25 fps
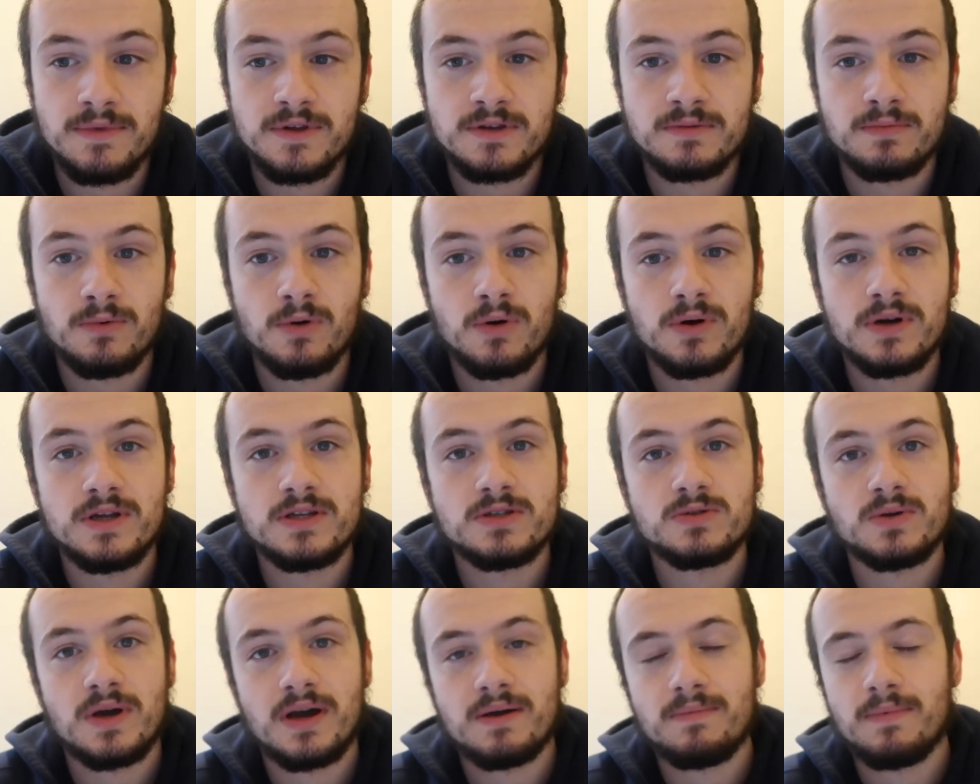this
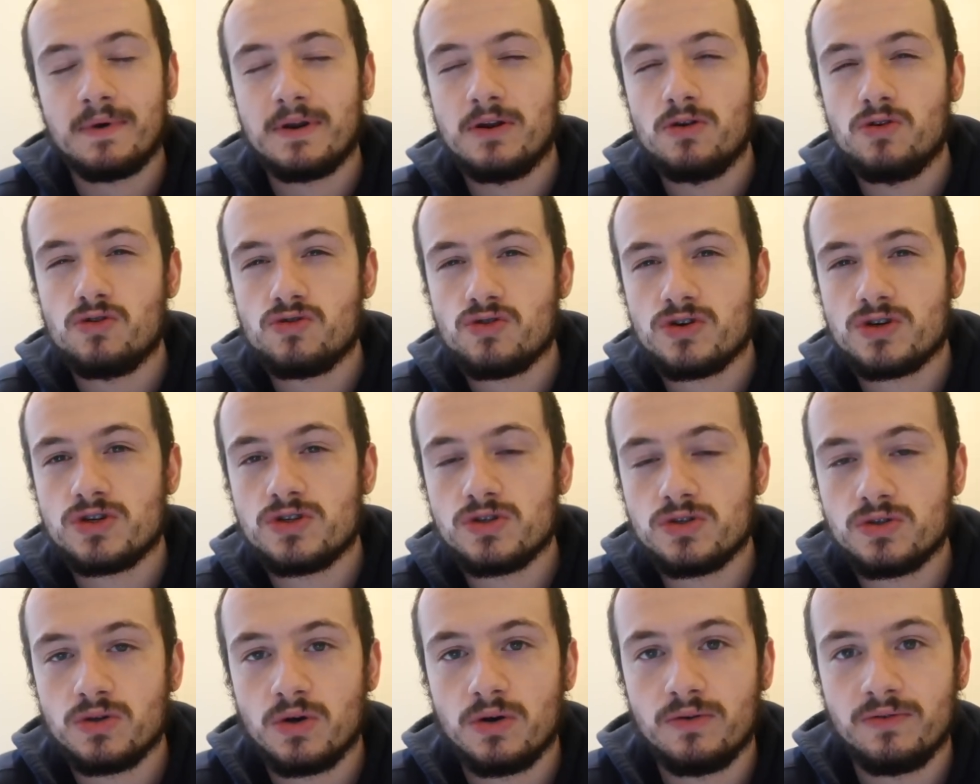morning so I have my
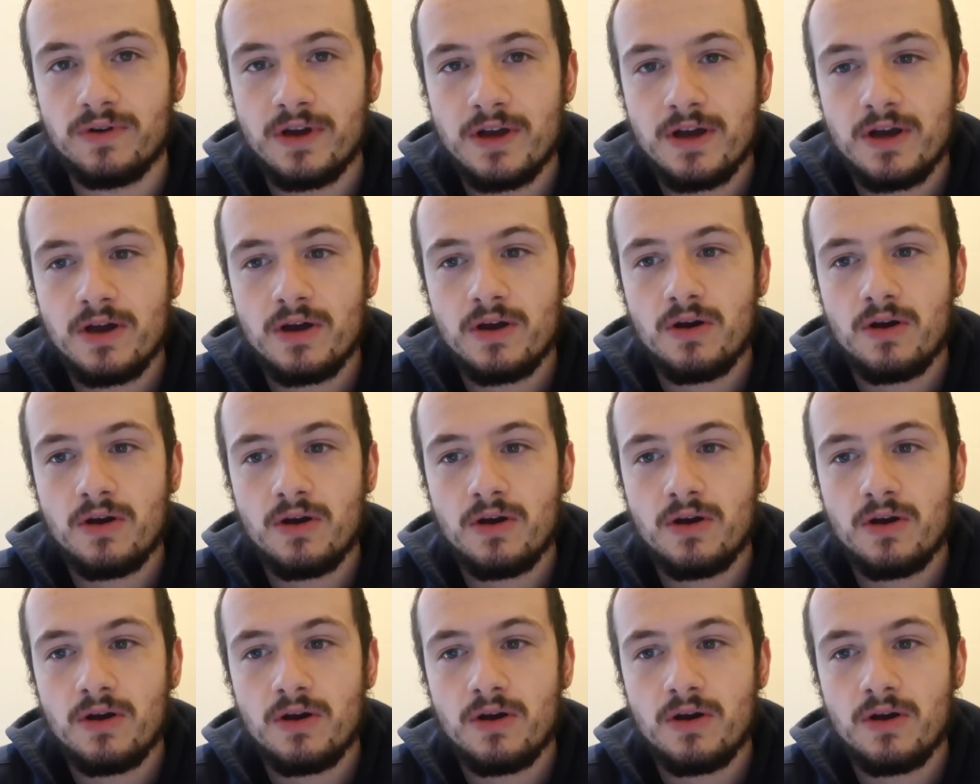nutrition sort of